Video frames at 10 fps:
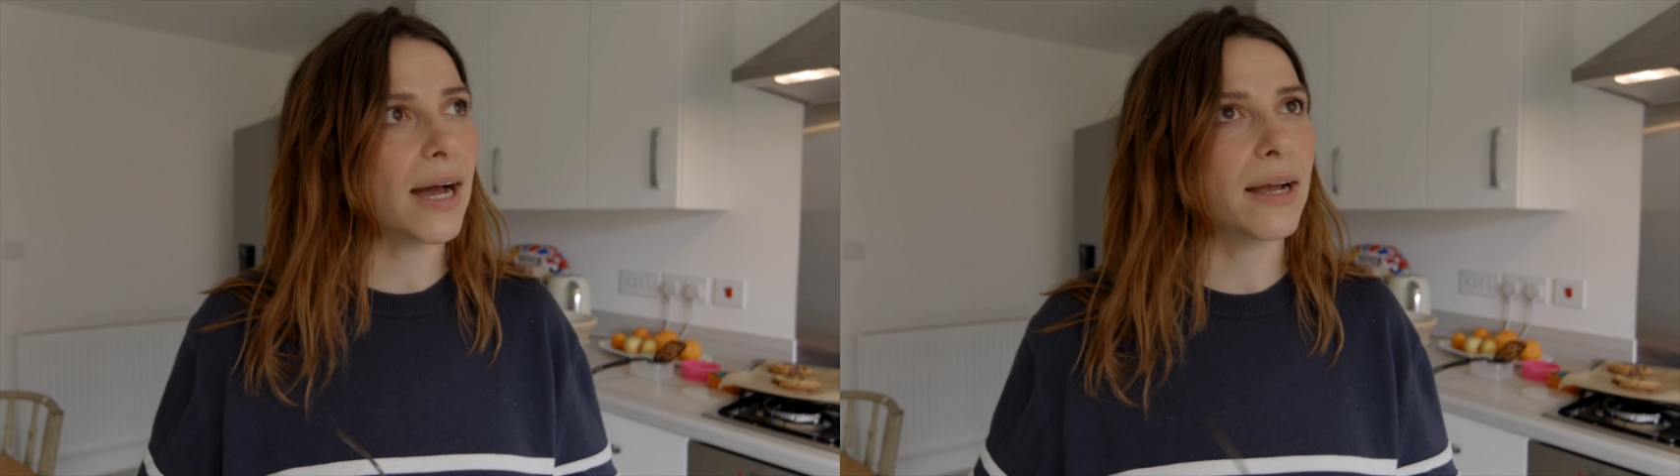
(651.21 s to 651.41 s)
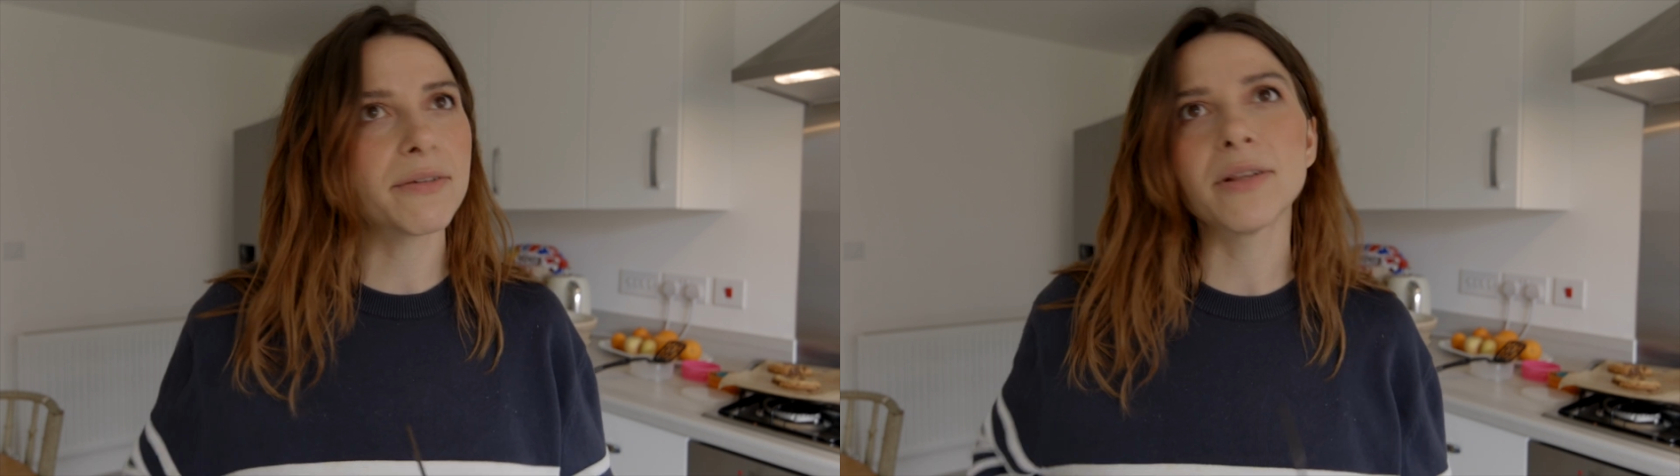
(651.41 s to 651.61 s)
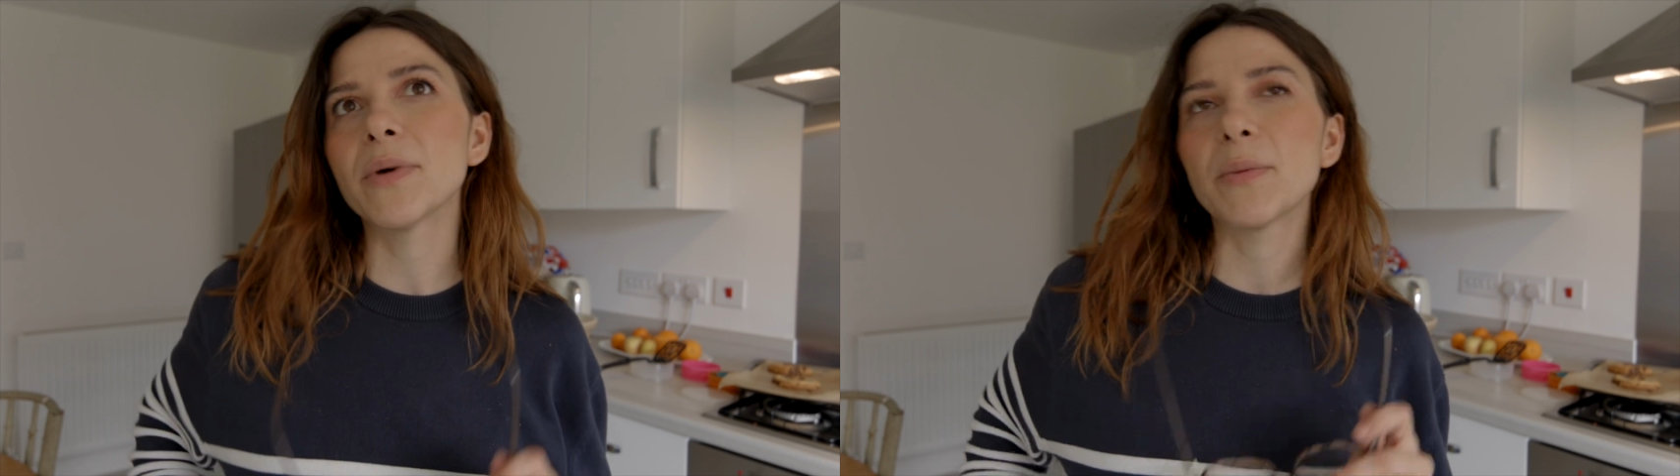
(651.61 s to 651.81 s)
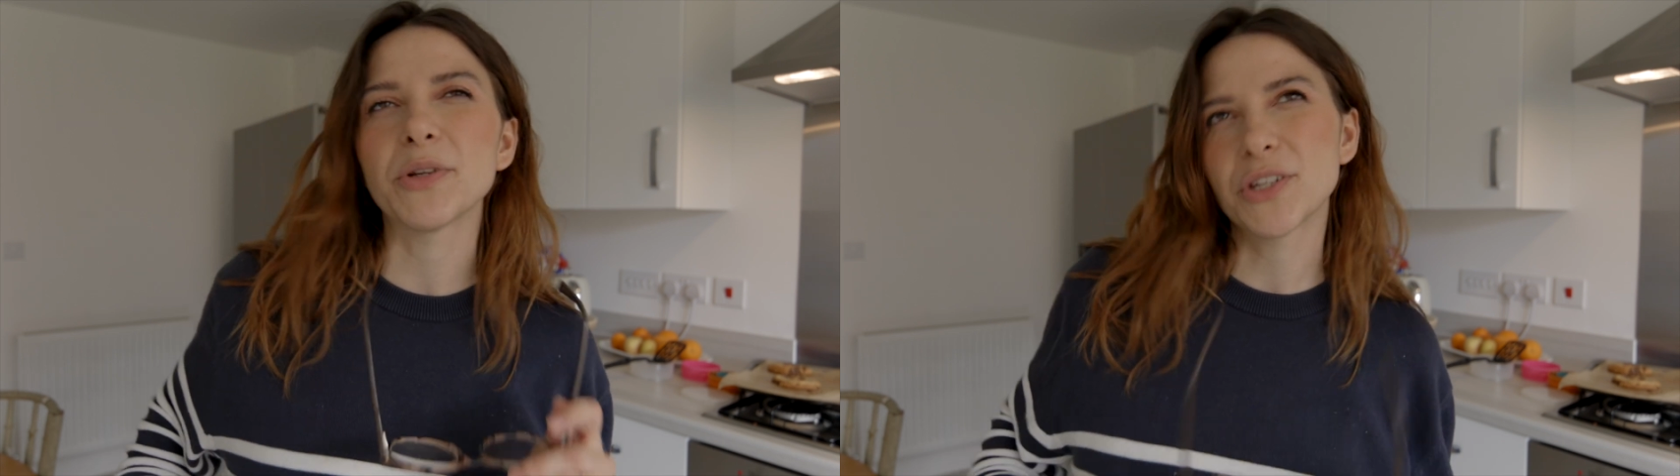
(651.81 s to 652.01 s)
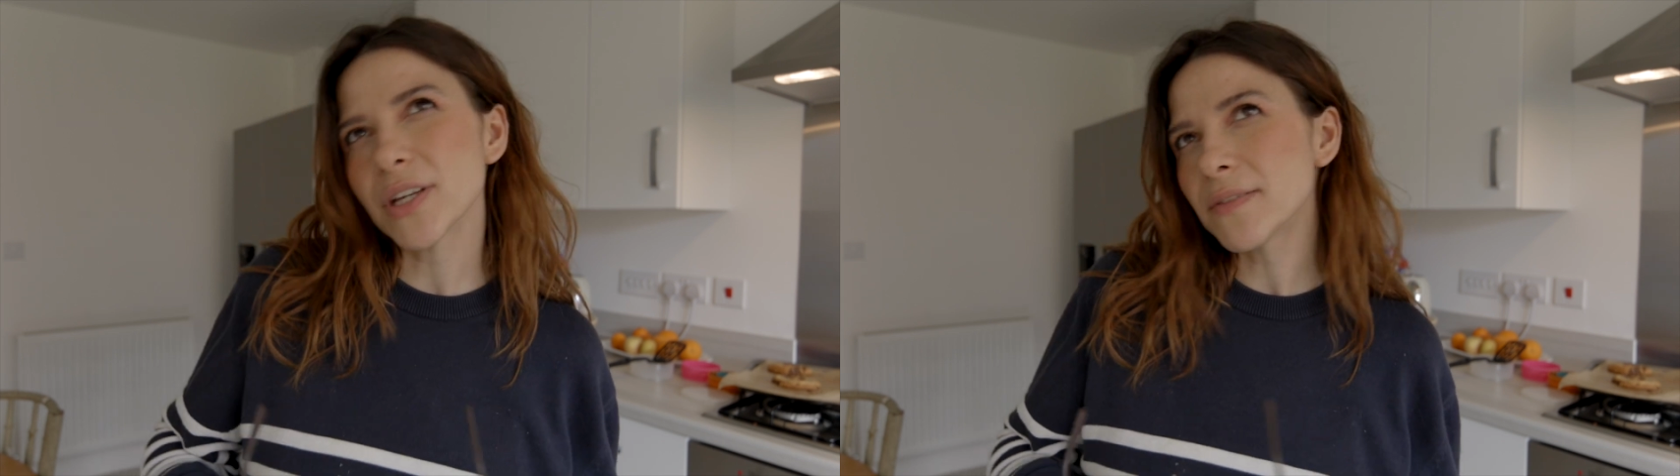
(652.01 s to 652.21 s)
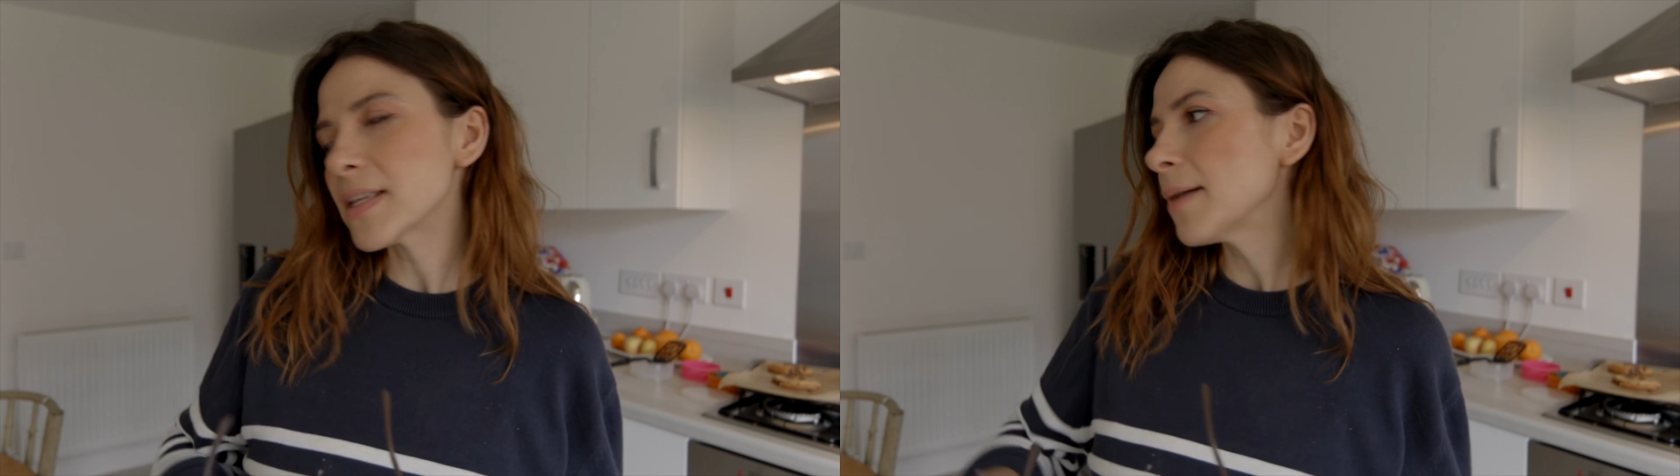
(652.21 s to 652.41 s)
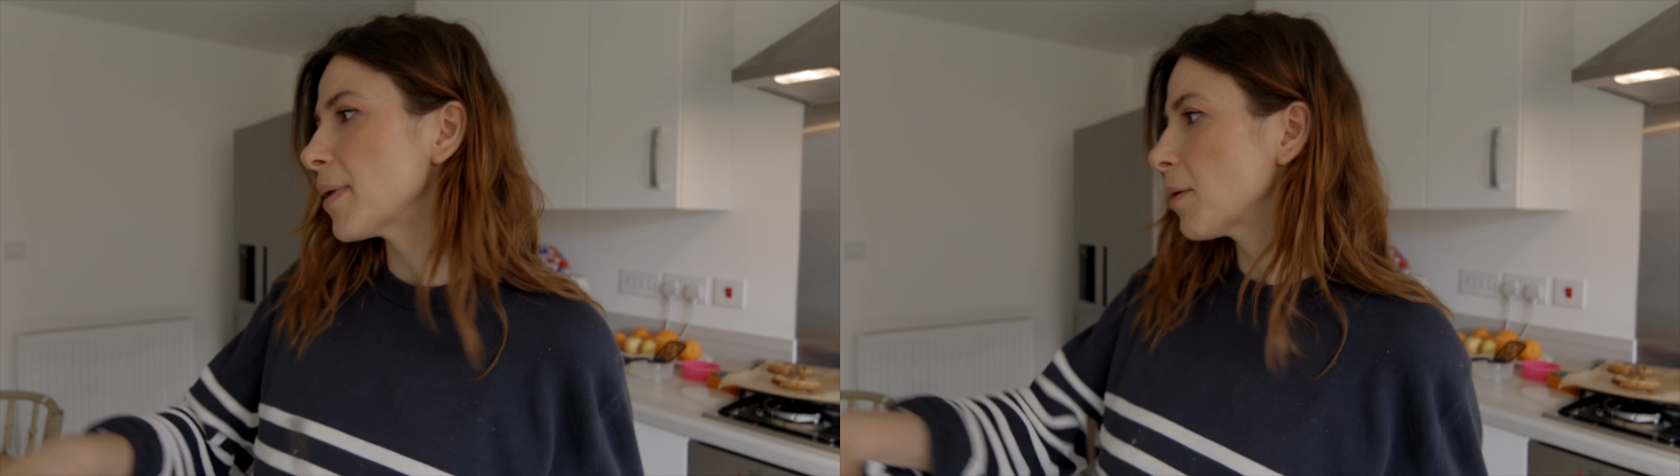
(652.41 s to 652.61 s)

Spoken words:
I really want to put shelves up.